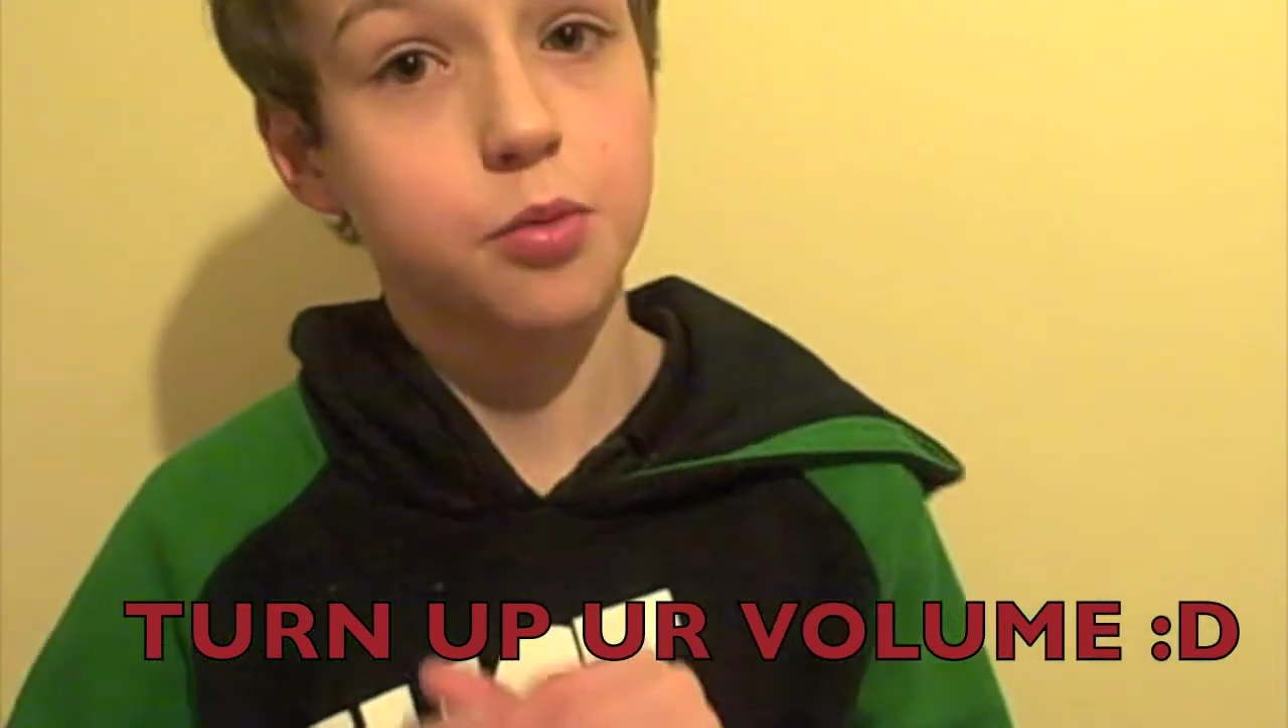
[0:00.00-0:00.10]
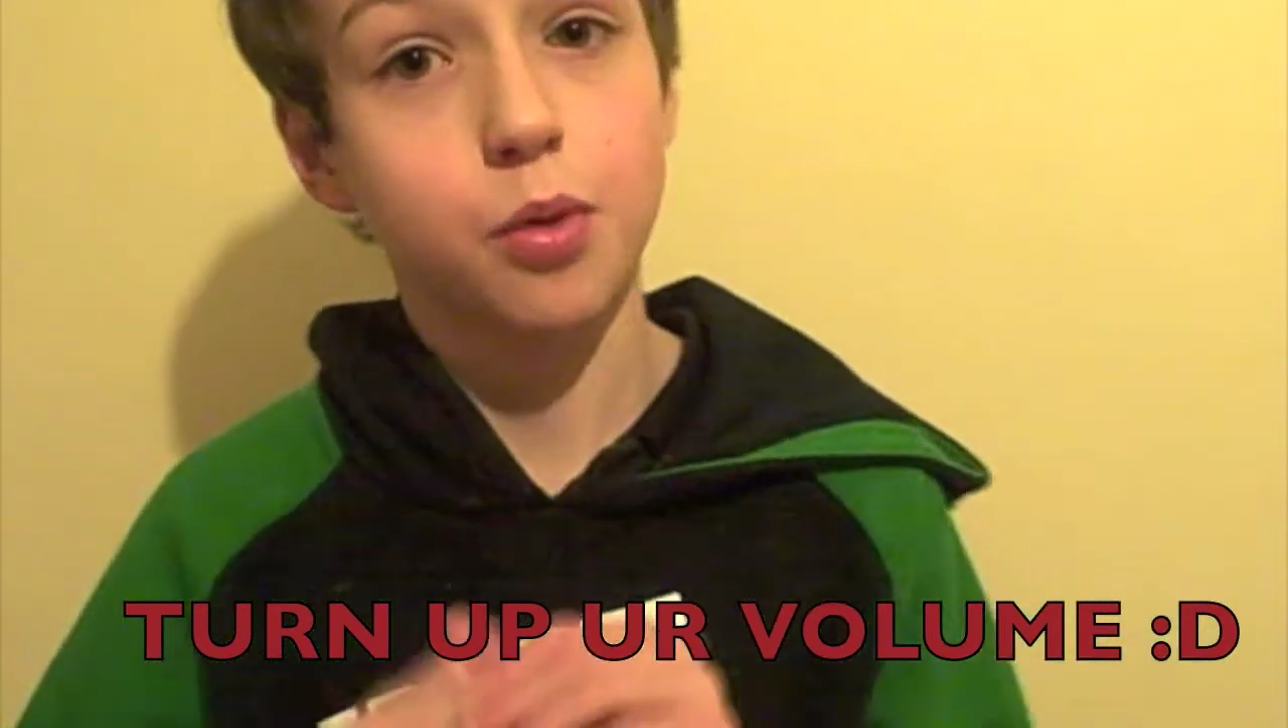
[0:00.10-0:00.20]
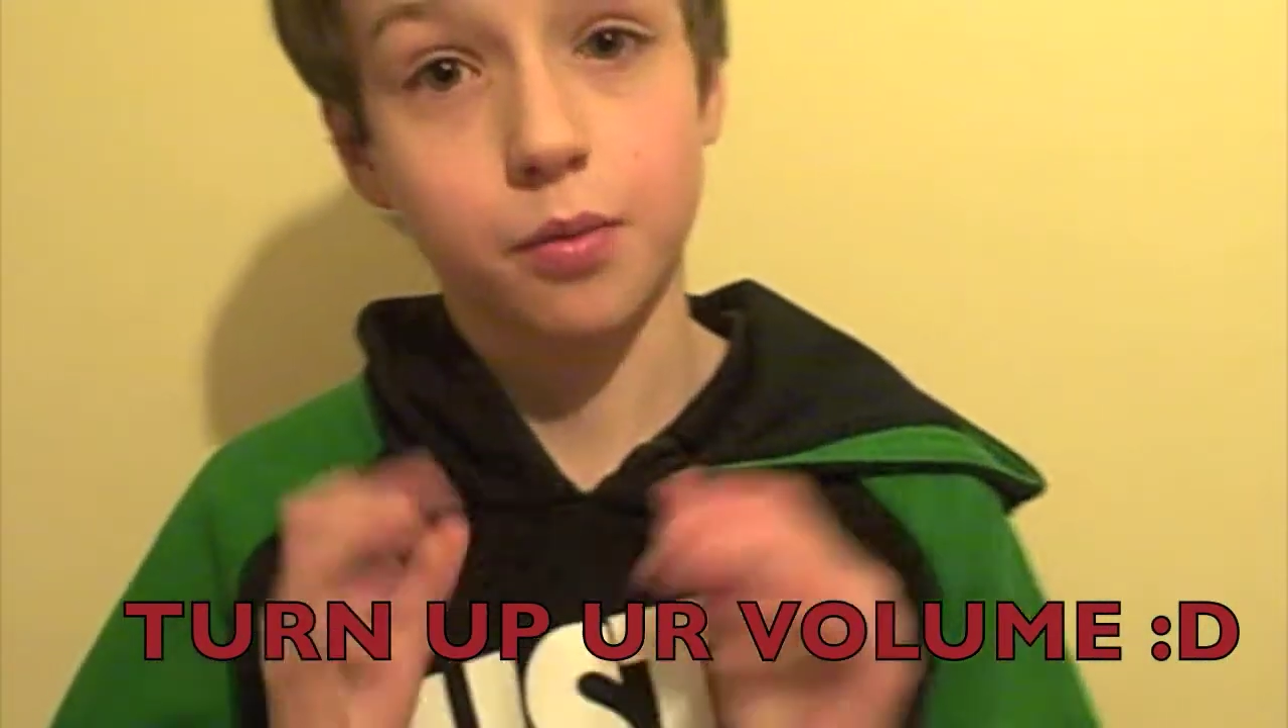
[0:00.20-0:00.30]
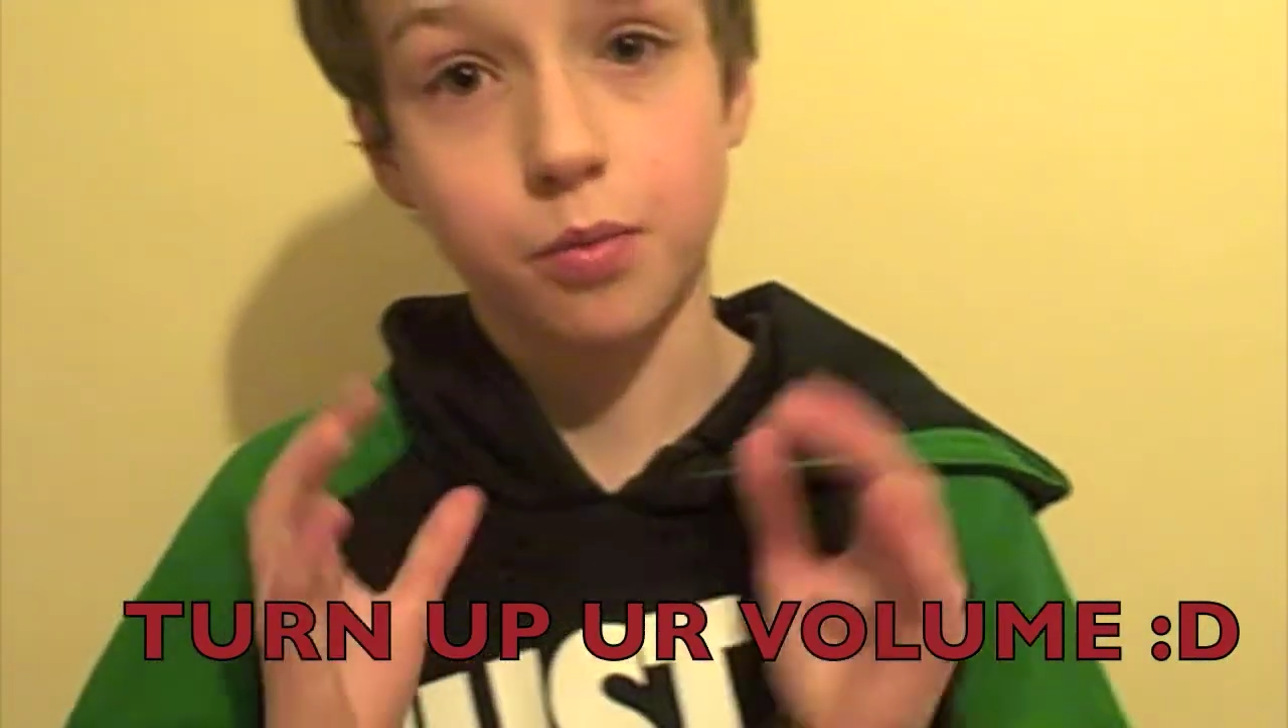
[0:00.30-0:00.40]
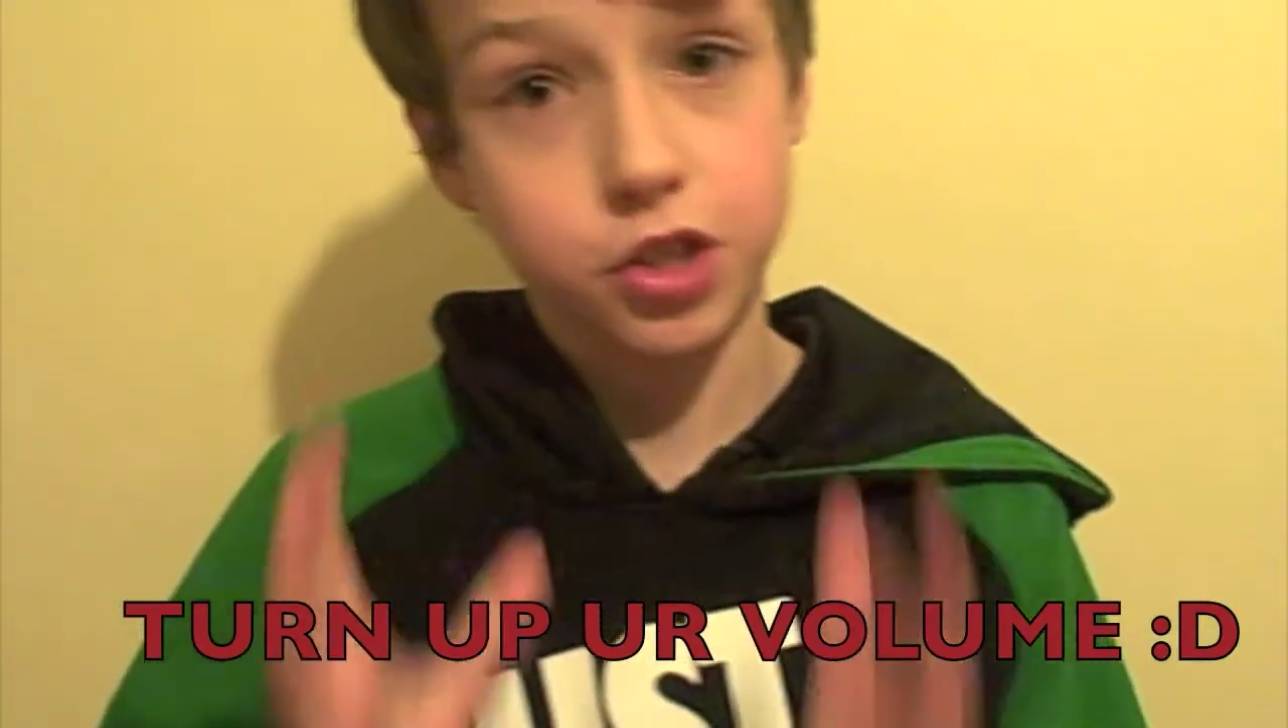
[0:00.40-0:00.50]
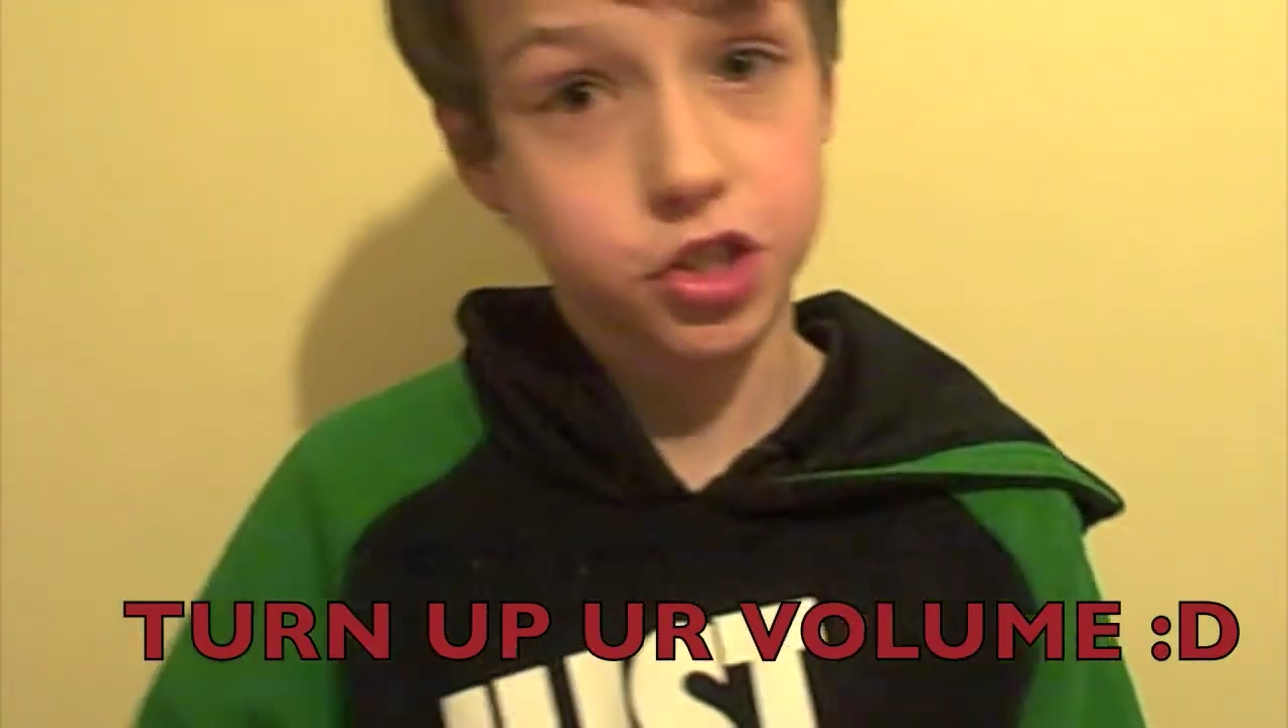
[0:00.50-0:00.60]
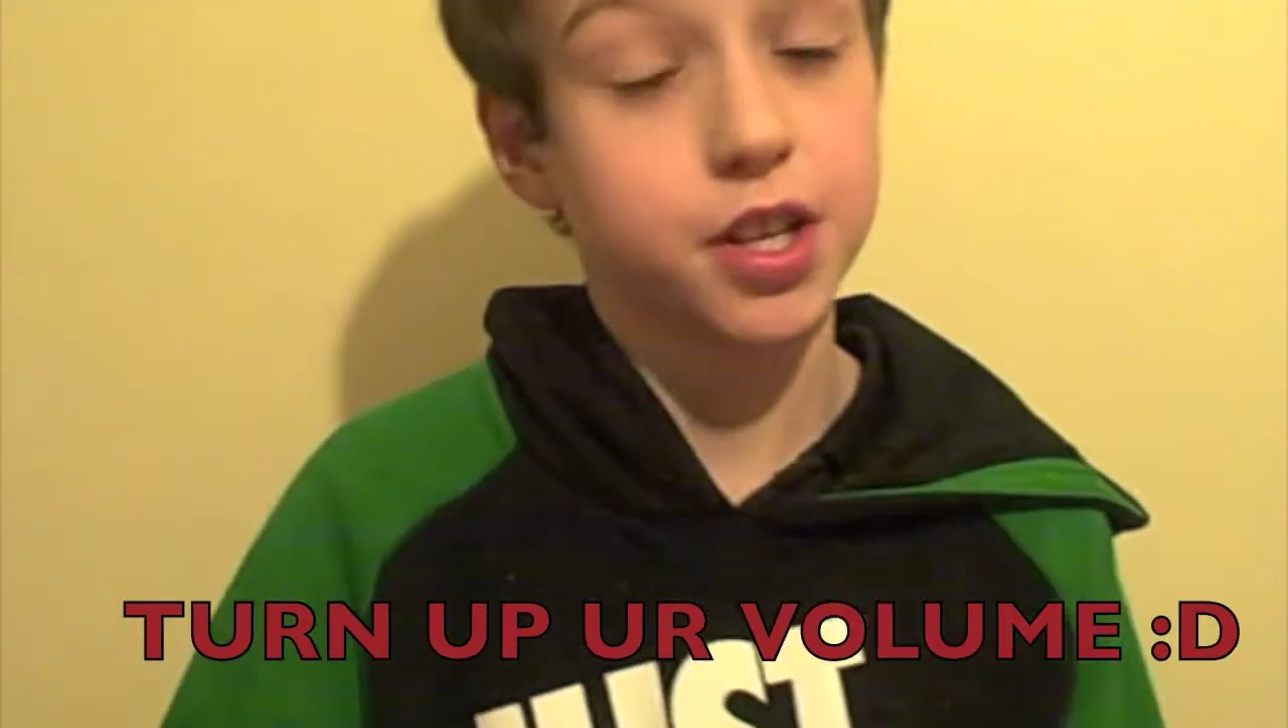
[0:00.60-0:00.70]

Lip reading: which